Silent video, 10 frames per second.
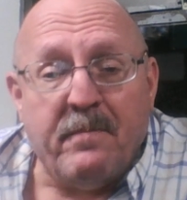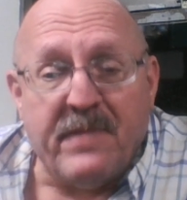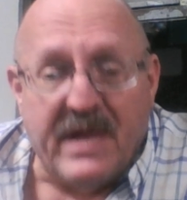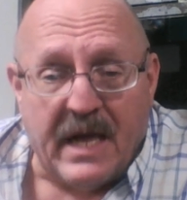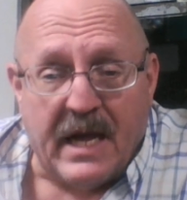
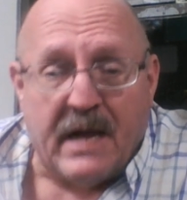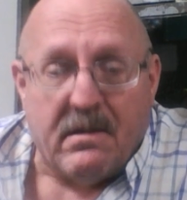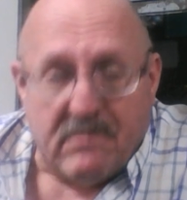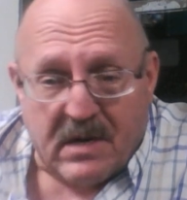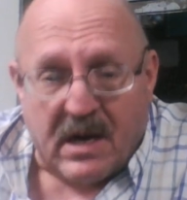Yay!
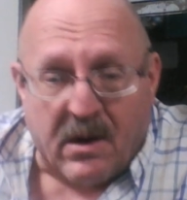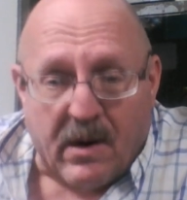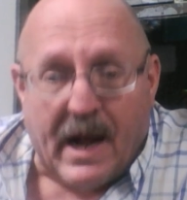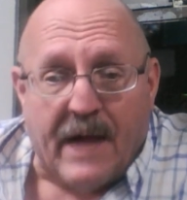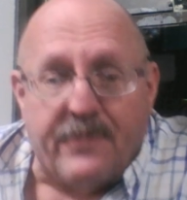
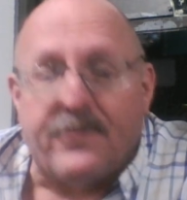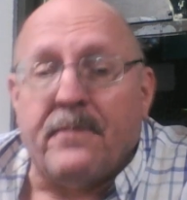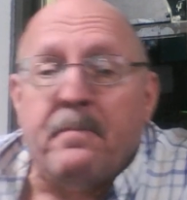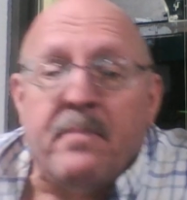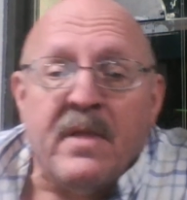Congrats.
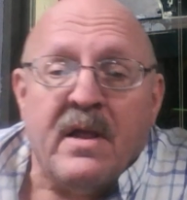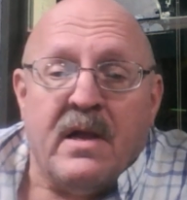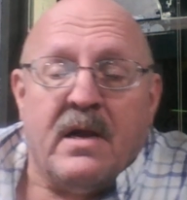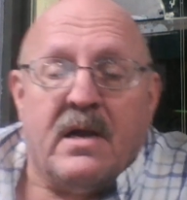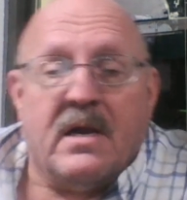
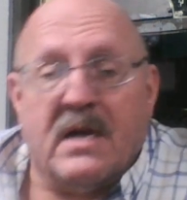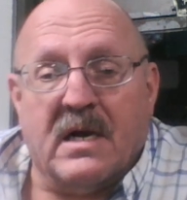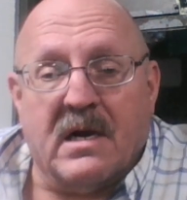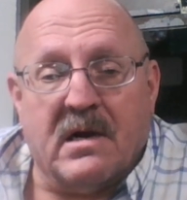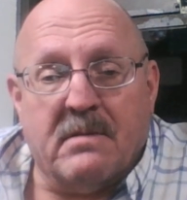
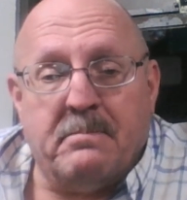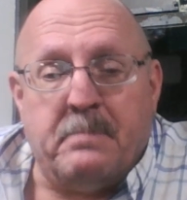Uh,